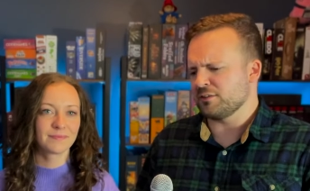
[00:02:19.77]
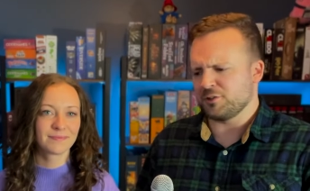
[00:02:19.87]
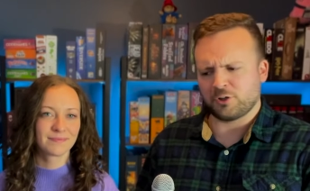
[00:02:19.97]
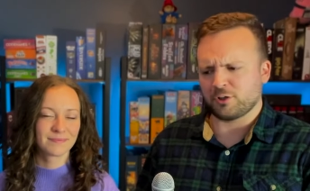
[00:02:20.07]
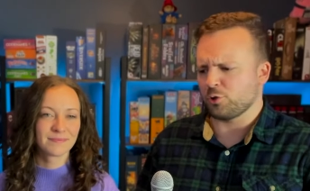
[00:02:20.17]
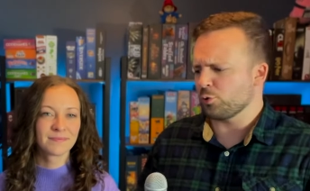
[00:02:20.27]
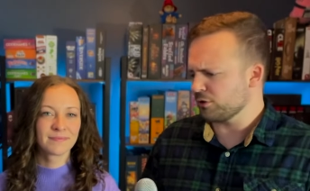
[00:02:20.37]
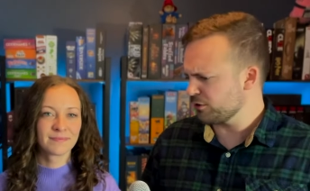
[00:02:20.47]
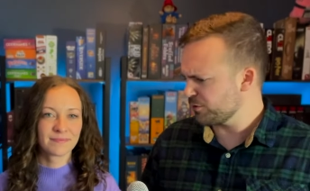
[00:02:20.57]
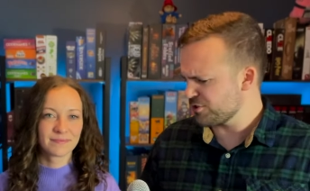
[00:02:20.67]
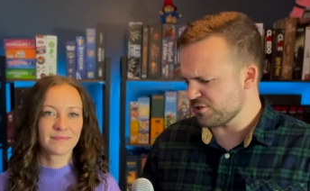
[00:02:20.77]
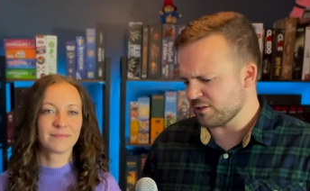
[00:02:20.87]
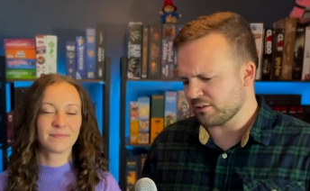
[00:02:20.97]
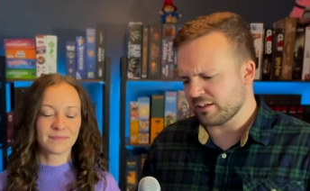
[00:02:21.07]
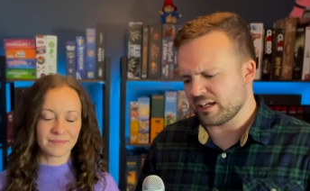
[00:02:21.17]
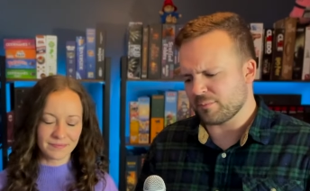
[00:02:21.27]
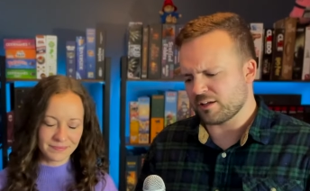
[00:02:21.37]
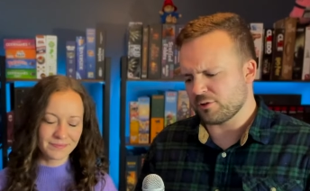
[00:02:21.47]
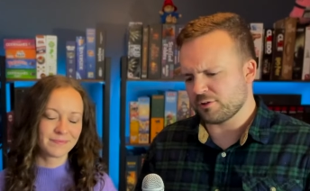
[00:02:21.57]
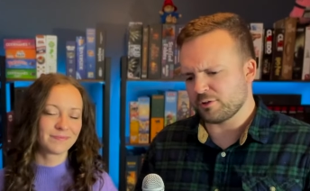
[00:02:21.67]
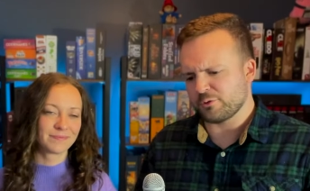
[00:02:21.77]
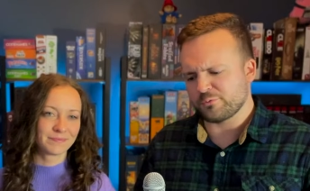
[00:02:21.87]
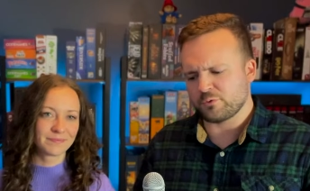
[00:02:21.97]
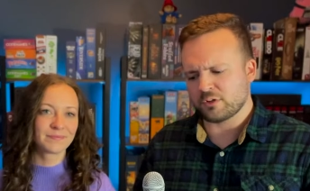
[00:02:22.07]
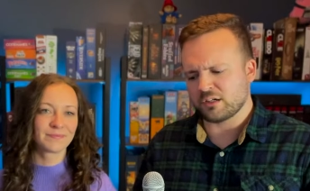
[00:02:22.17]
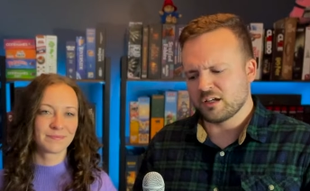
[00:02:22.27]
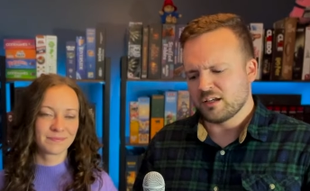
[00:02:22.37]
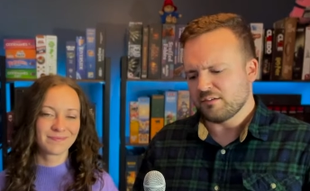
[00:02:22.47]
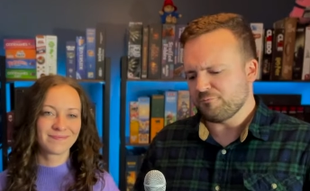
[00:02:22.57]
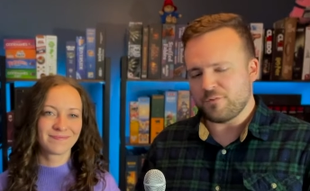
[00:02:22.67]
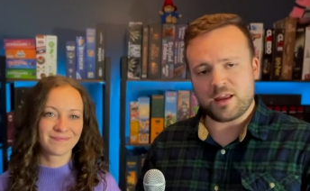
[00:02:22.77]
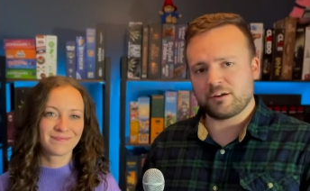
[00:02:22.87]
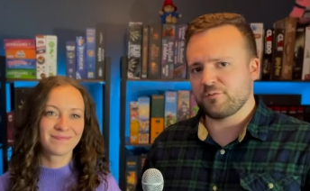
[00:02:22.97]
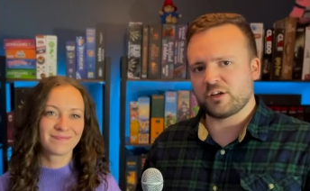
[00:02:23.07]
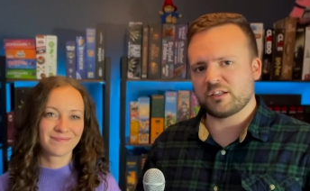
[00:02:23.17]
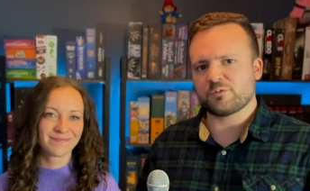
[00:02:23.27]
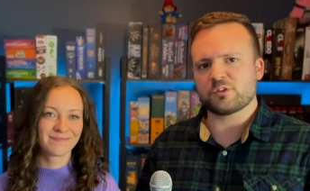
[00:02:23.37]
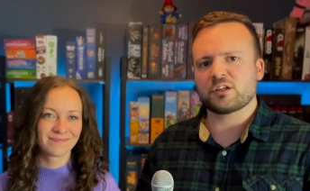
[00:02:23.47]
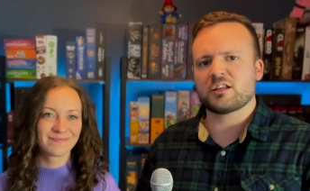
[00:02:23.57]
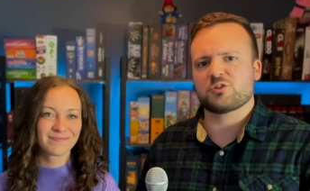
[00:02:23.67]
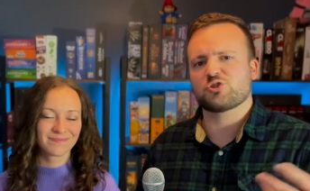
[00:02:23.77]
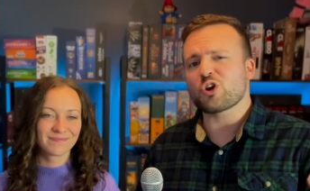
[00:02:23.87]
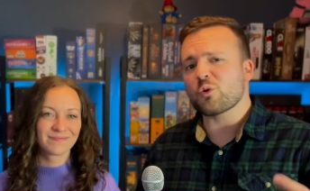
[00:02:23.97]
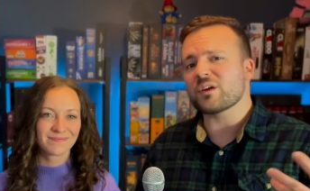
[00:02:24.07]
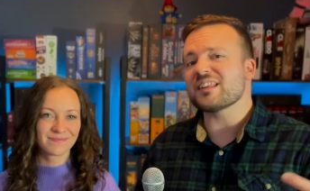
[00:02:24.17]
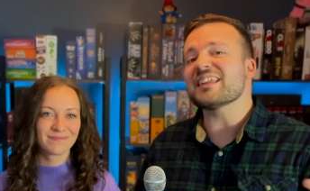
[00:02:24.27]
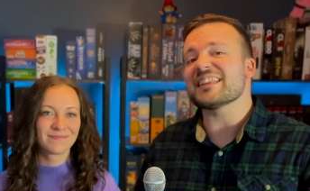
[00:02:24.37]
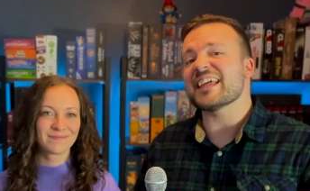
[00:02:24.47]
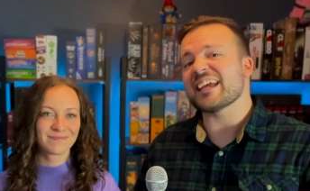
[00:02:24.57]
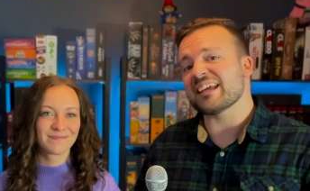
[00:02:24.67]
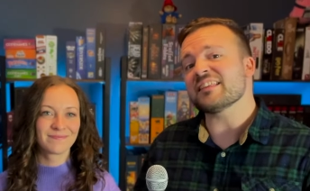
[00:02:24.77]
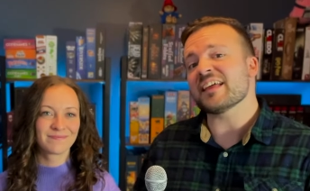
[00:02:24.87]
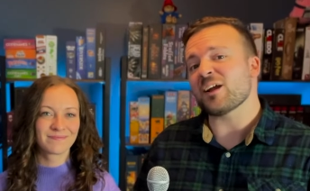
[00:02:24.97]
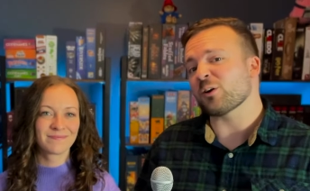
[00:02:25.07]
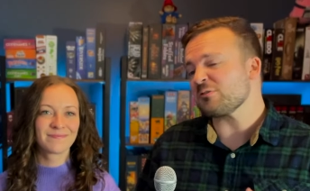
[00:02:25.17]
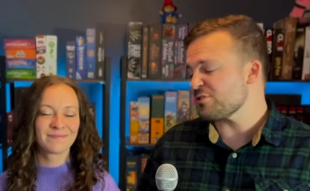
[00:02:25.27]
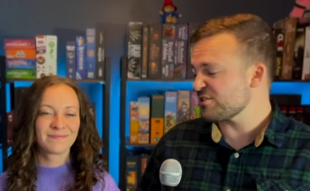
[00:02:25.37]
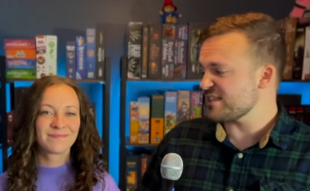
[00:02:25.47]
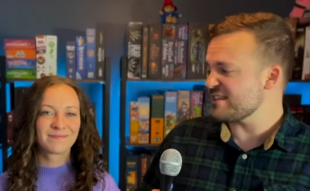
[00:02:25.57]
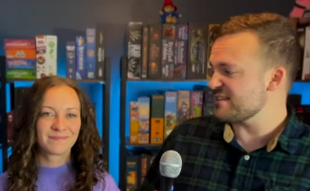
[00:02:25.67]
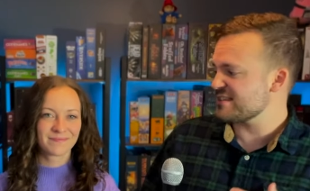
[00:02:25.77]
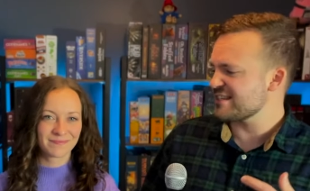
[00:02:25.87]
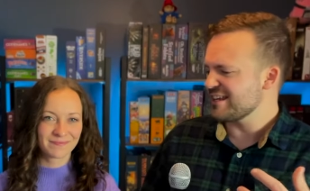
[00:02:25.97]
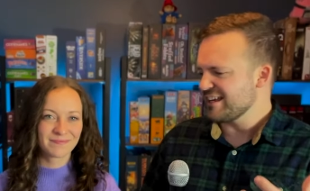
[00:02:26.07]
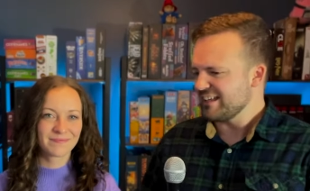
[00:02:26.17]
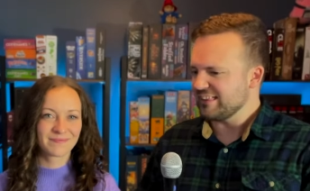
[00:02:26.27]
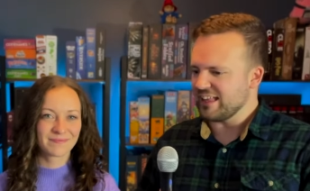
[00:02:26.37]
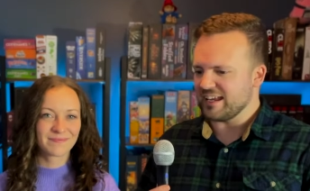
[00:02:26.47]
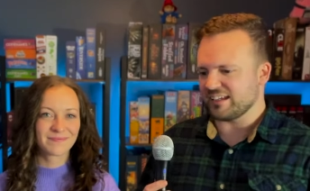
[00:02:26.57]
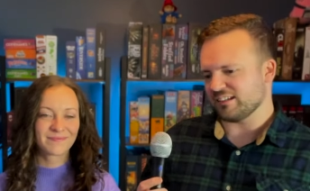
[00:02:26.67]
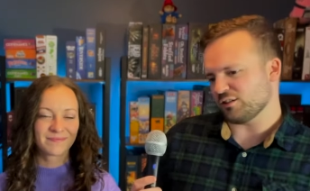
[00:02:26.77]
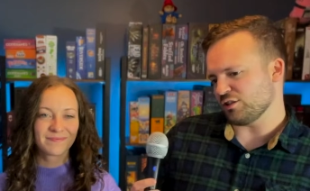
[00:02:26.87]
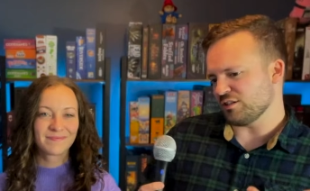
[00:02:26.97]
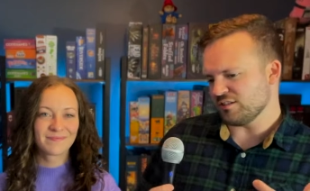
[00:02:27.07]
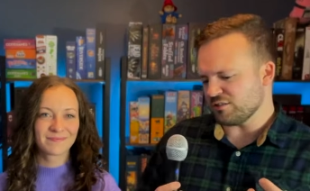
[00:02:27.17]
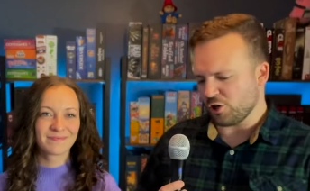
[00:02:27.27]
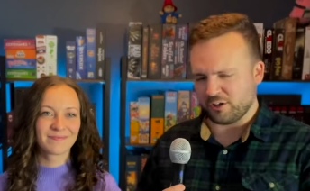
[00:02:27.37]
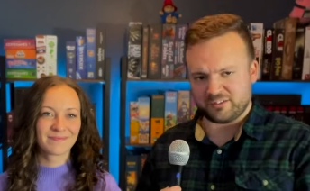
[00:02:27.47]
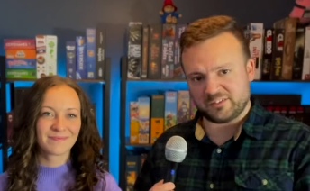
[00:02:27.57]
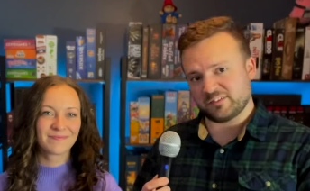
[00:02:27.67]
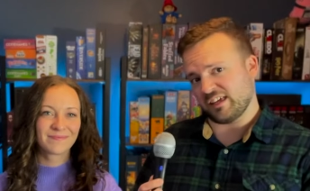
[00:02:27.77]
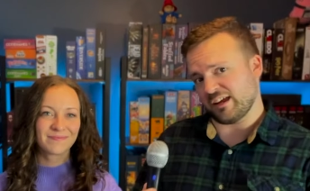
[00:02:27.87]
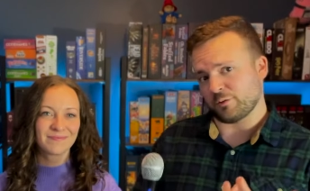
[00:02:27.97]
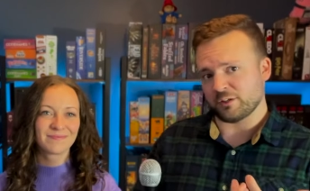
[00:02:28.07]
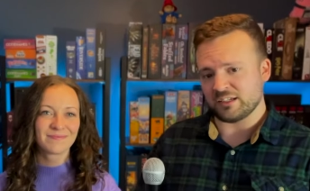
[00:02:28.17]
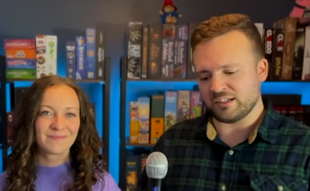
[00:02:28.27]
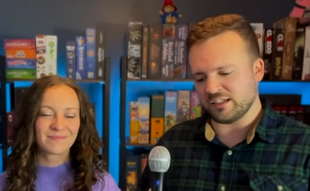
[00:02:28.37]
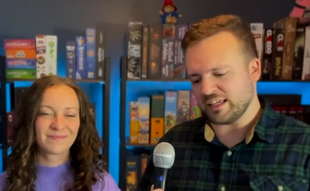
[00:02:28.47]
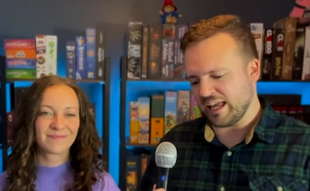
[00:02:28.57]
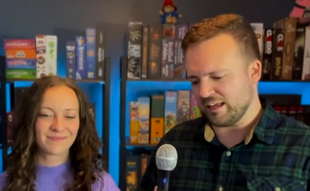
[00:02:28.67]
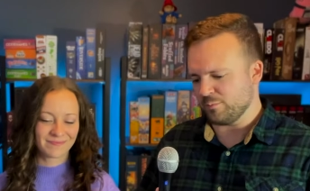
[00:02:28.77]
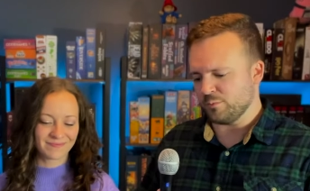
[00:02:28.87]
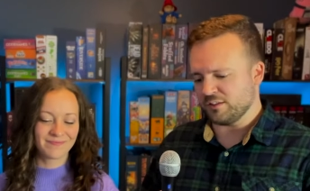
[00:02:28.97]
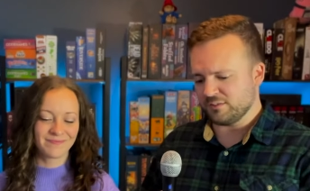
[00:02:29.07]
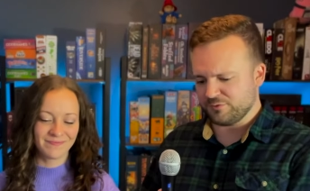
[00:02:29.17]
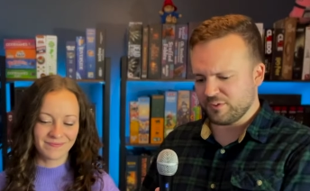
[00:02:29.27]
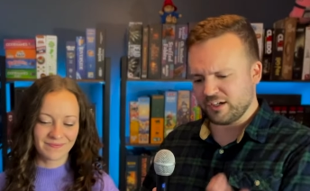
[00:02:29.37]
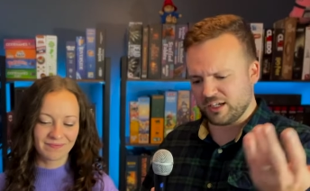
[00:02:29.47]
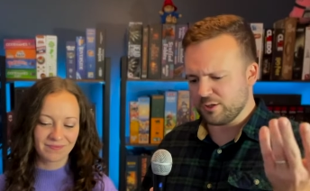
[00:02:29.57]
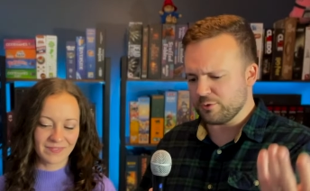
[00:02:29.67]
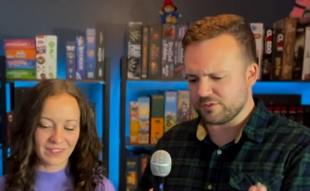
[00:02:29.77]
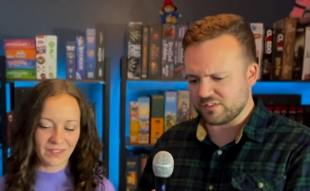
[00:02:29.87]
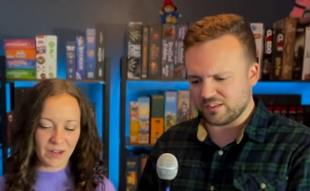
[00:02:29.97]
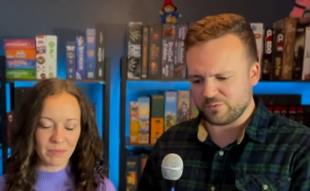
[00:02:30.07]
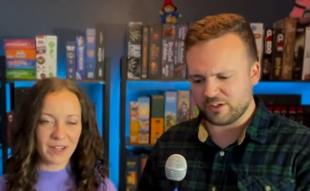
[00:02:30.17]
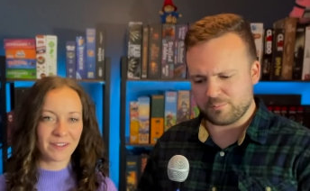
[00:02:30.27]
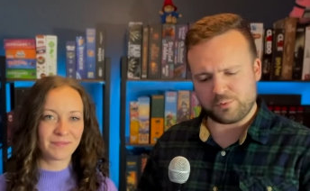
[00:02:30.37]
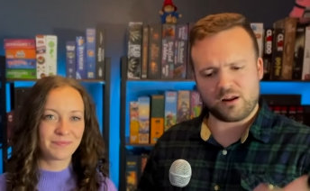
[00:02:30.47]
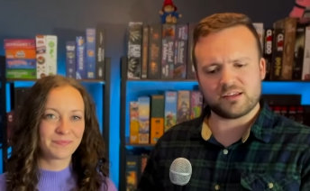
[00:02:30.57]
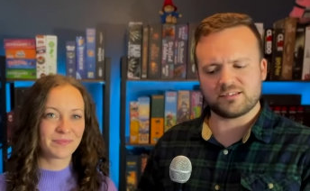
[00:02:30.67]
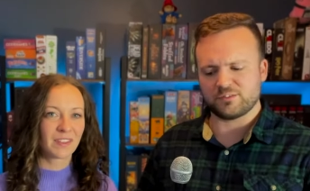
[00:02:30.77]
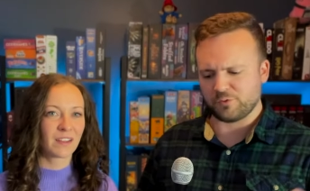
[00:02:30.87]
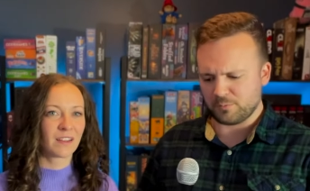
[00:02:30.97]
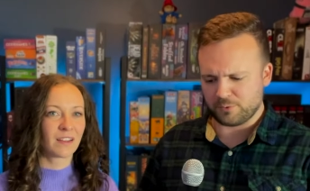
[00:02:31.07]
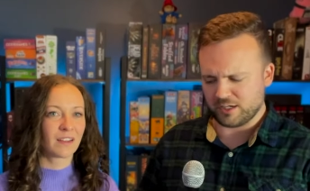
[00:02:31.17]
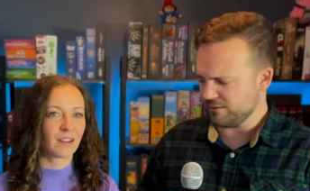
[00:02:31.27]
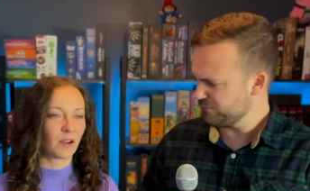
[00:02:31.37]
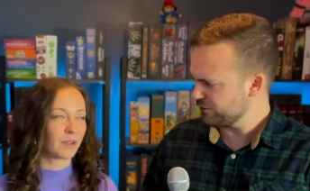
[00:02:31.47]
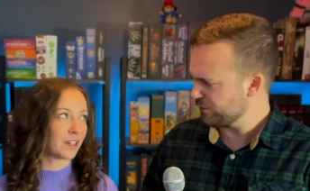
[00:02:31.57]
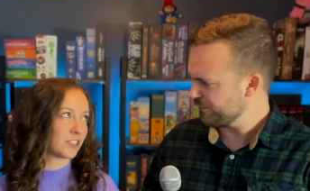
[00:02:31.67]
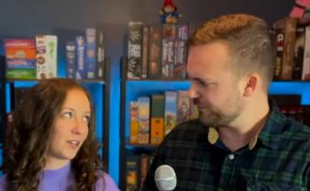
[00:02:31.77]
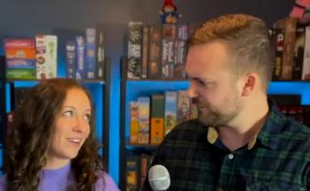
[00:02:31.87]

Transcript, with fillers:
Speaker 1: the Dark Quarter, which is another game I know they're known for. Very very different. They're kind of showing that they they aren't just this like dark scary game. This is very cute. It's very bright. It's very pretty. Are we so. gonna show